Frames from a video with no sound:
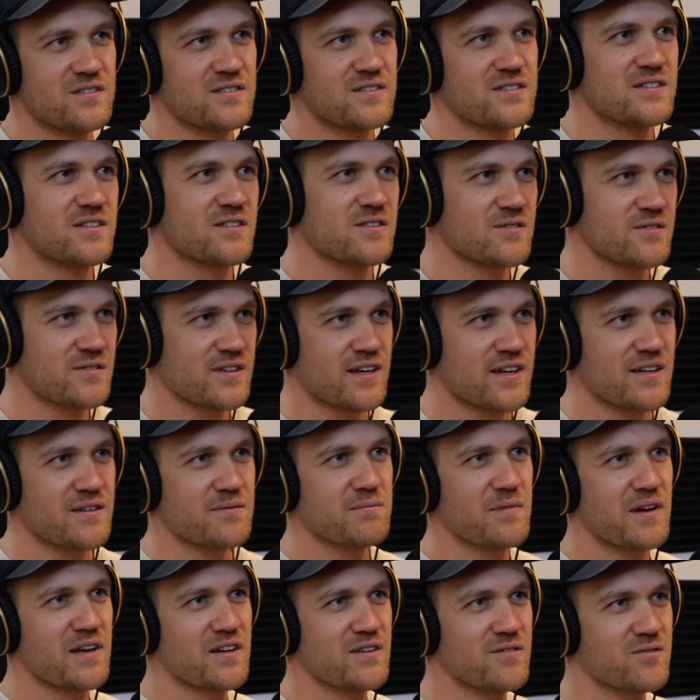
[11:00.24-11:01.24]
still like
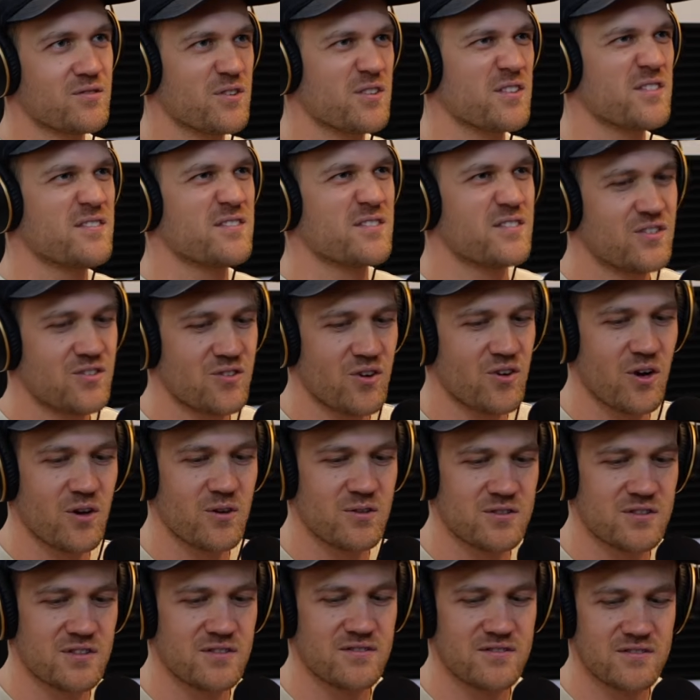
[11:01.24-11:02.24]
made it really
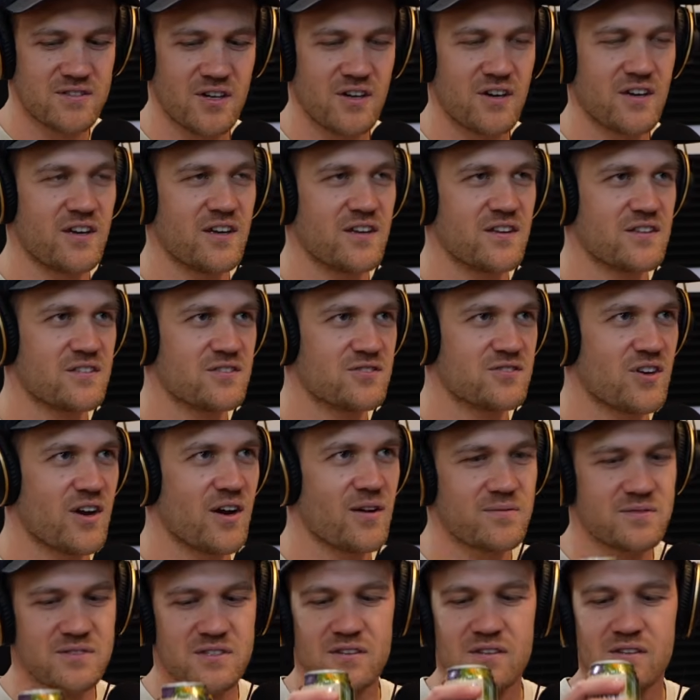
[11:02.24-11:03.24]
gross and dirty in the
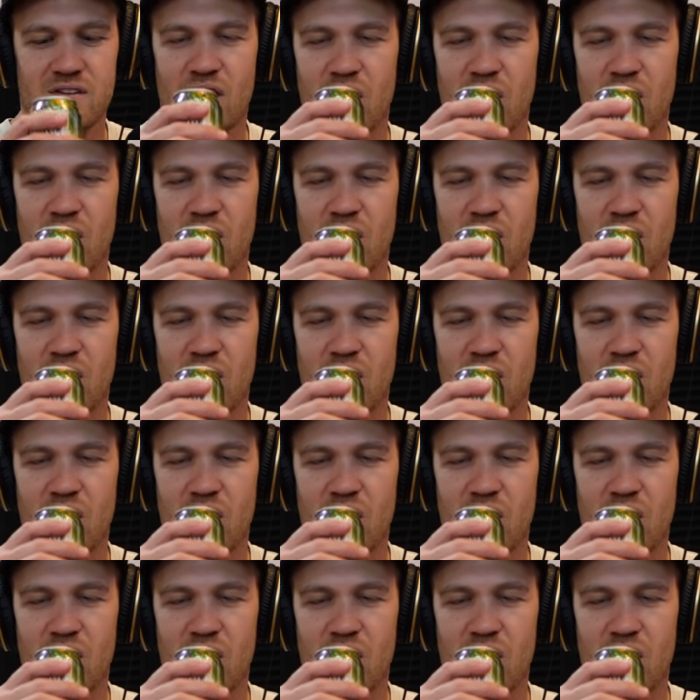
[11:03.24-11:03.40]
drops.